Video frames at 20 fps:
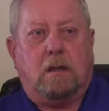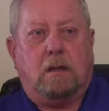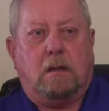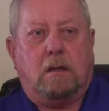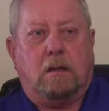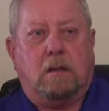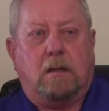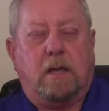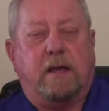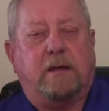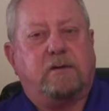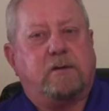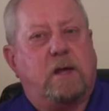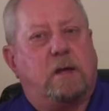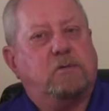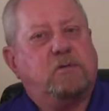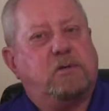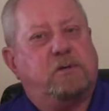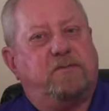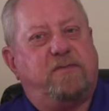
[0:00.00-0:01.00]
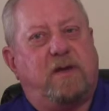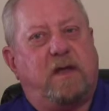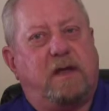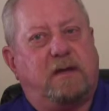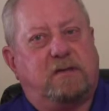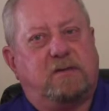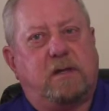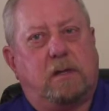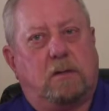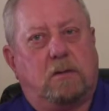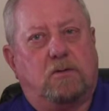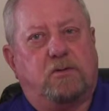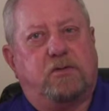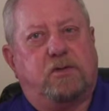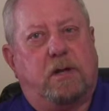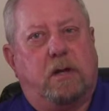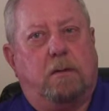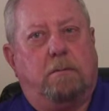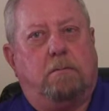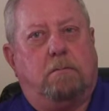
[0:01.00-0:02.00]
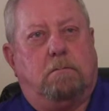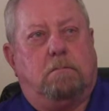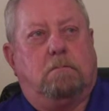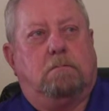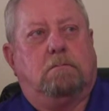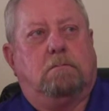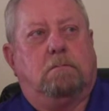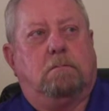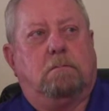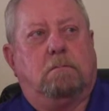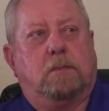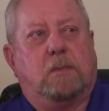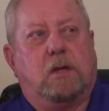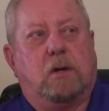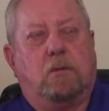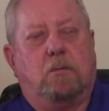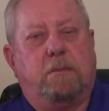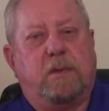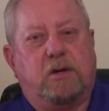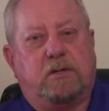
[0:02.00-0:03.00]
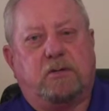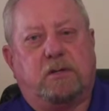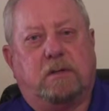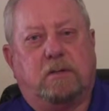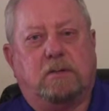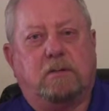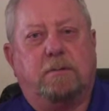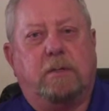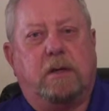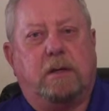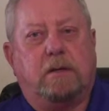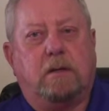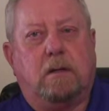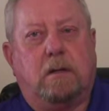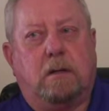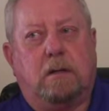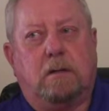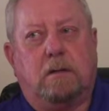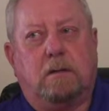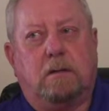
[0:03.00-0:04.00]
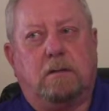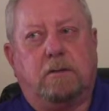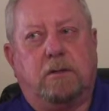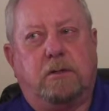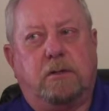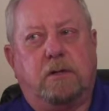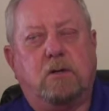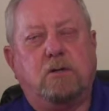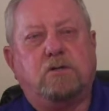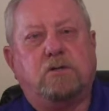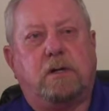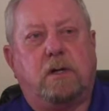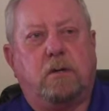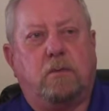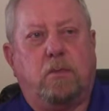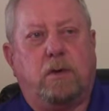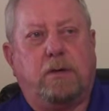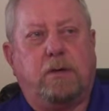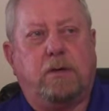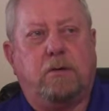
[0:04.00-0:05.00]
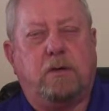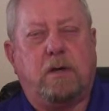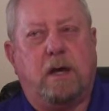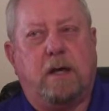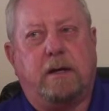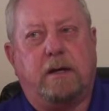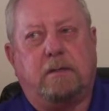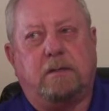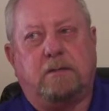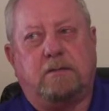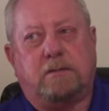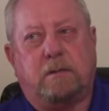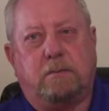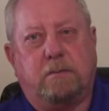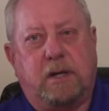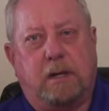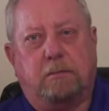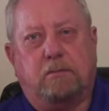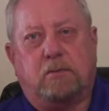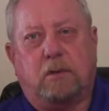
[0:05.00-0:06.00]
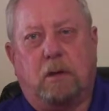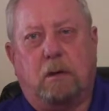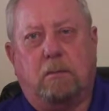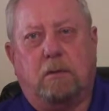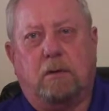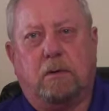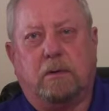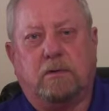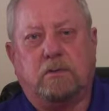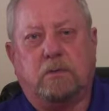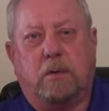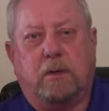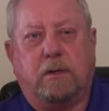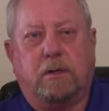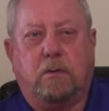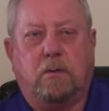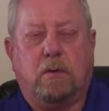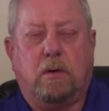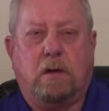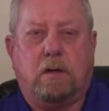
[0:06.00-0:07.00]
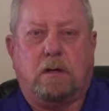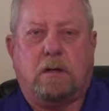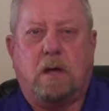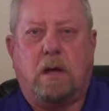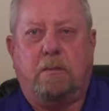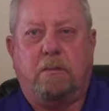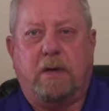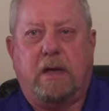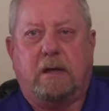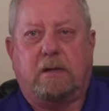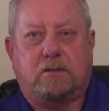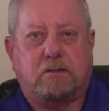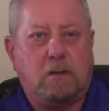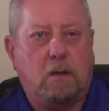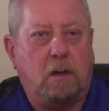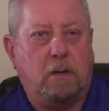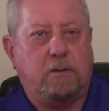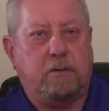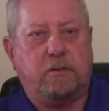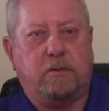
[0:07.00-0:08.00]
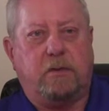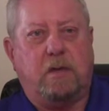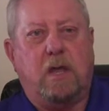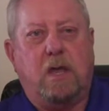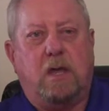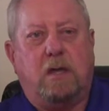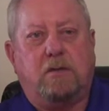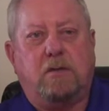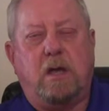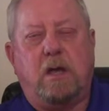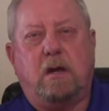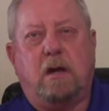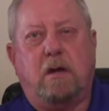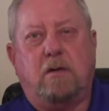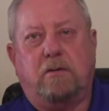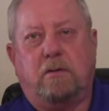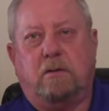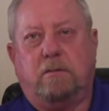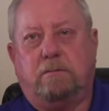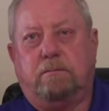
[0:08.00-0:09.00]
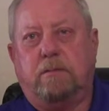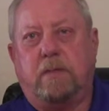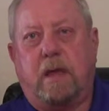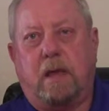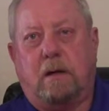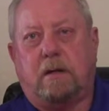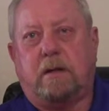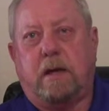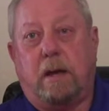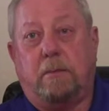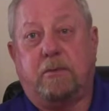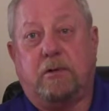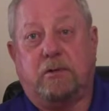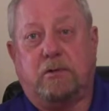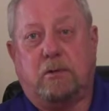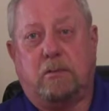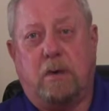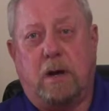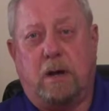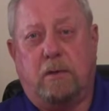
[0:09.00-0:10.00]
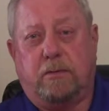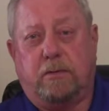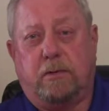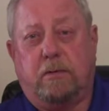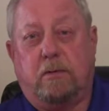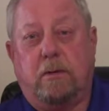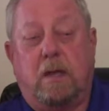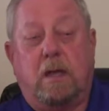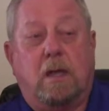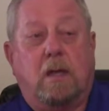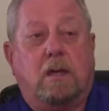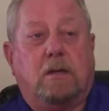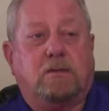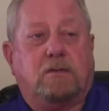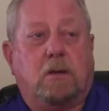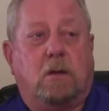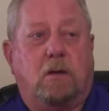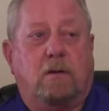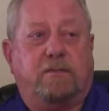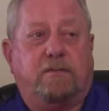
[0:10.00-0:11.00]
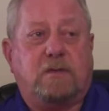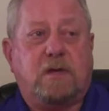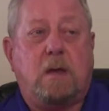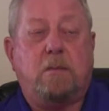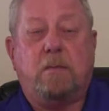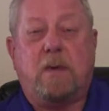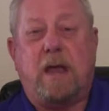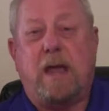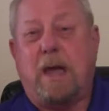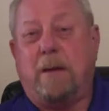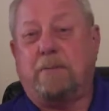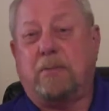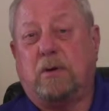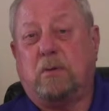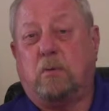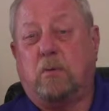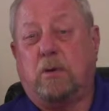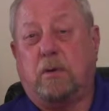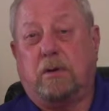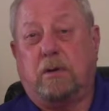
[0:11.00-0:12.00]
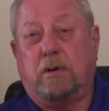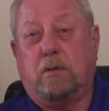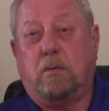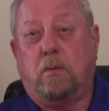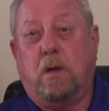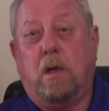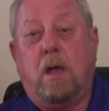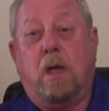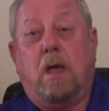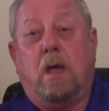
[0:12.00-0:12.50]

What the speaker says: lot of times you'd fly single ship, missions, but usually when you got into some deep trouble is when you were on a combat assault and you had other helicopters around you. So if something happened where you